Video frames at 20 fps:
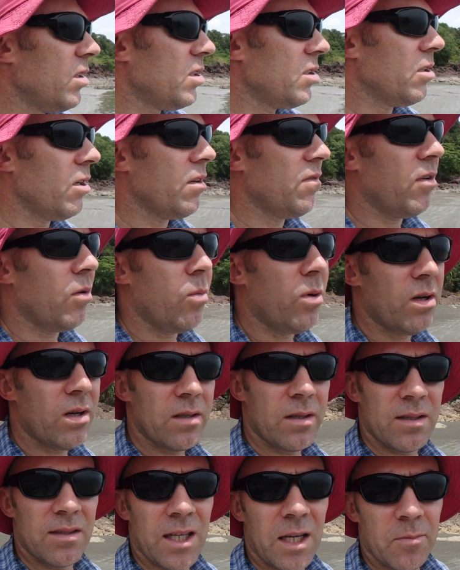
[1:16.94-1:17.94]
So if I
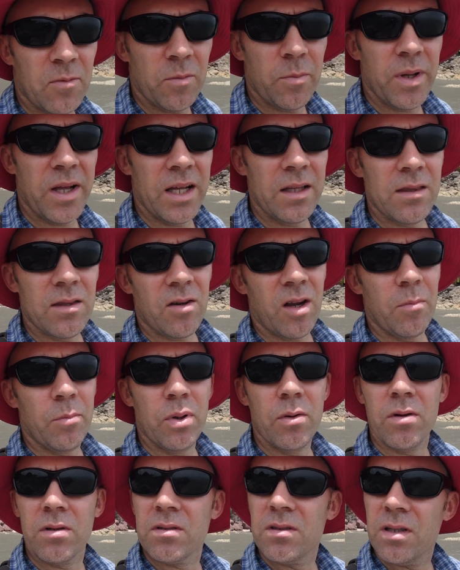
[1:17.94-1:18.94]
wanted the double bed that I
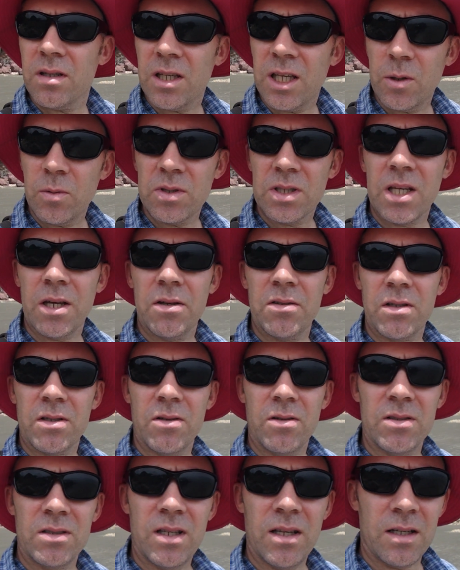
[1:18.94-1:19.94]
booked, it was going to
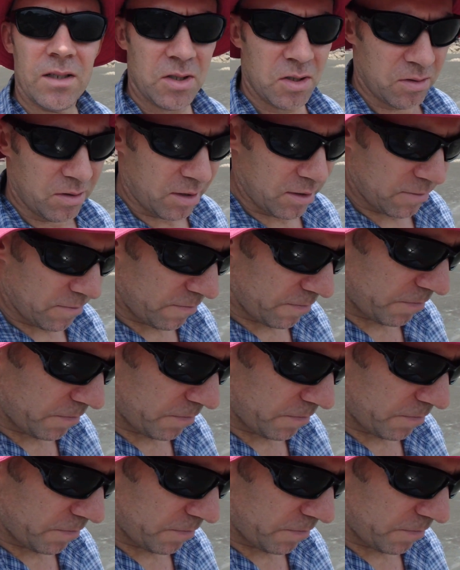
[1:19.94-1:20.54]
cost extra.